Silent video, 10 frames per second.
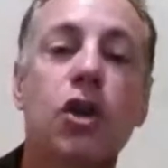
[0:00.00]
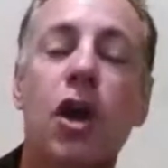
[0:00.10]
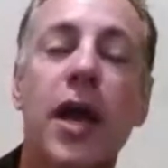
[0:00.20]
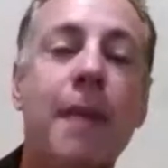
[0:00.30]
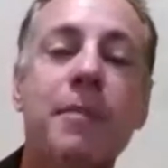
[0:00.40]

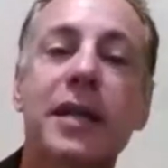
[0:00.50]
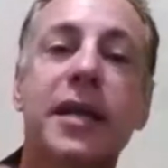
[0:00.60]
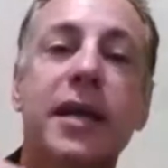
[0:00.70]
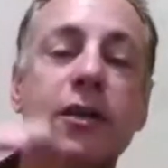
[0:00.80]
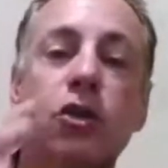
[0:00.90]
I'm not
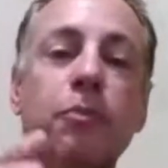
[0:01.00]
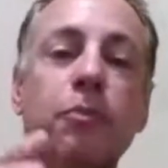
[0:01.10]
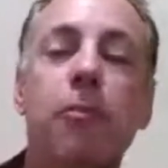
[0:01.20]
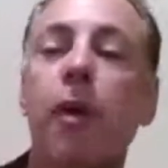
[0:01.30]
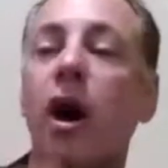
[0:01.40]
telling you be
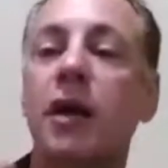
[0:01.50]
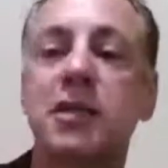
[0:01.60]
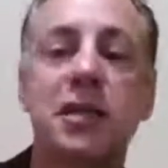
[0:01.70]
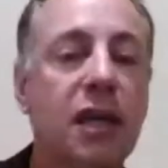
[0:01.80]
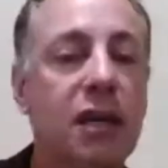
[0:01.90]

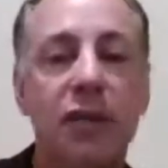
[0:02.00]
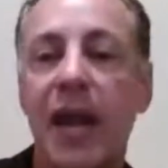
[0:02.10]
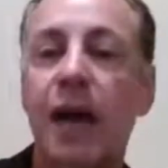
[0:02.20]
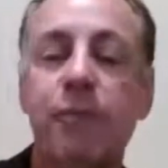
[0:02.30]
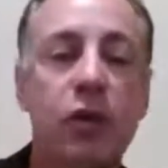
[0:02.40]
positive and
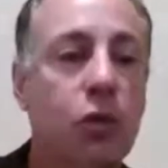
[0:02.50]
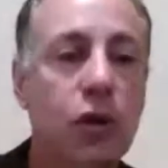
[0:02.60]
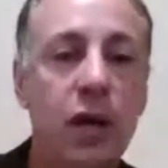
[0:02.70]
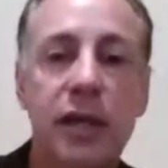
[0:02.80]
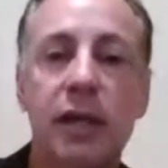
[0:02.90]

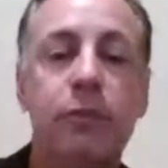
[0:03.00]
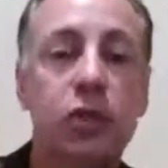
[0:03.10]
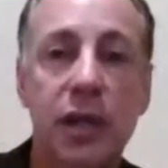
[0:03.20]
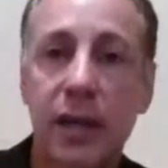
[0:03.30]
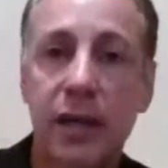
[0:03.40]
happy-go-lucky and
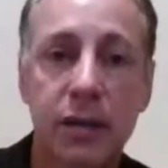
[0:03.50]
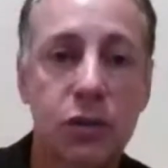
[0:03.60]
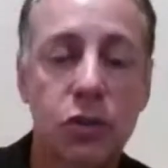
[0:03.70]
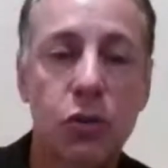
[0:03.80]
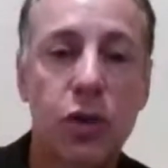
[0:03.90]
pretend like nothing's
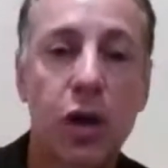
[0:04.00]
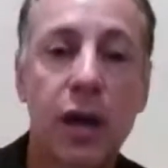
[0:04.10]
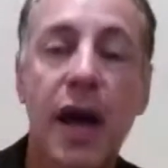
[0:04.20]
going on.